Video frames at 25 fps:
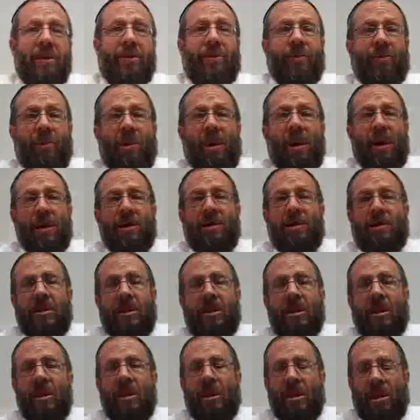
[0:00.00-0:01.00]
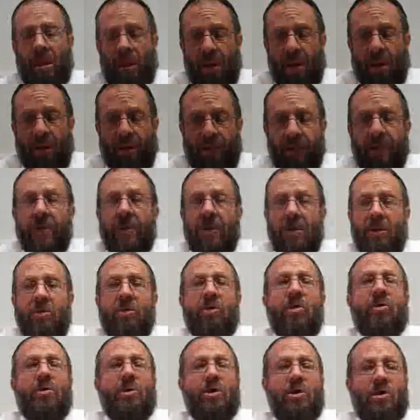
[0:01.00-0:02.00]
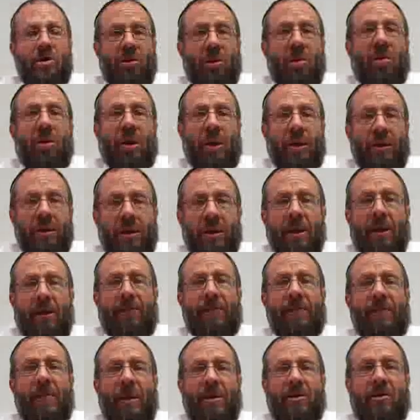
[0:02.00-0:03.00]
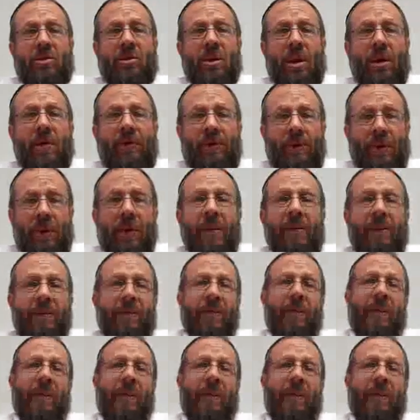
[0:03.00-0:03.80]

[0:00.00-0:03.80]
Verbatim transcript: thrust of Jewish thought, of Machshava,